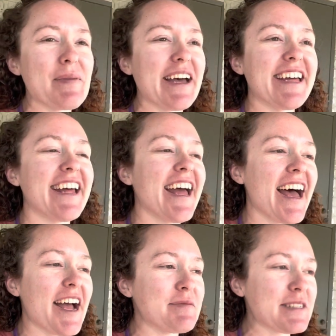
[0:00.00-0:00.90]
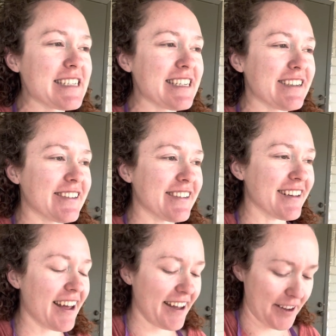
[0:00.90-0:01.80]
but I'm still
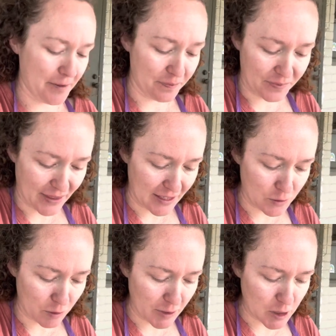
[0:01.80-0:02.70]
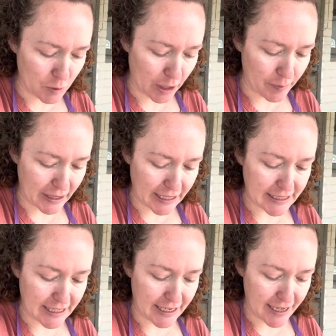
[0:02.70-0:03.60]
um, doing my spring
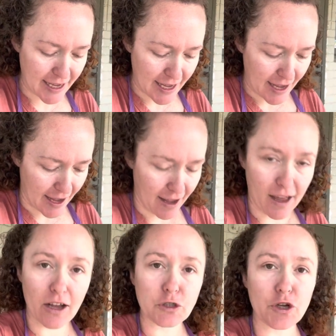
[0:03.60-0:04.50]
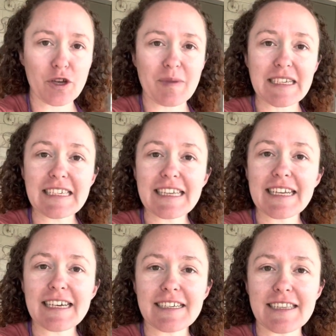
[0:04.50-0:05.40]
planting. Uh, I'll show you my
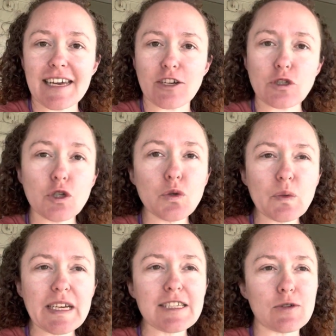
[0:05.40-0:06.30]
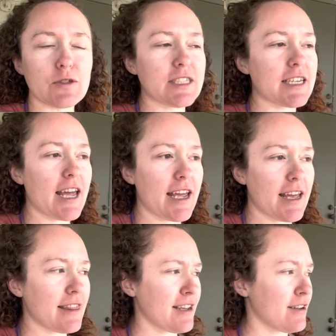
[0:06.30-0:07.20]
seedlings. They are two weeks old today
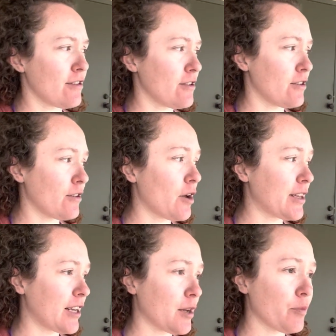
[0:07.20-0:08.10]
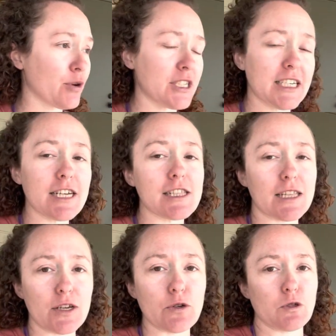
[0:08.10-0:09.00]
and they are getting pretty
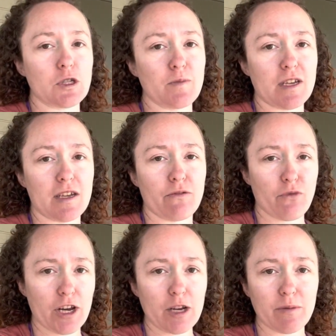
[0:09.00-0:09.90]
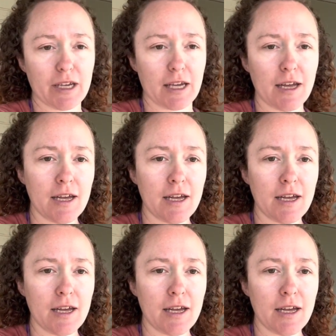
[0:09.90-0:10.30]
close to being ready to be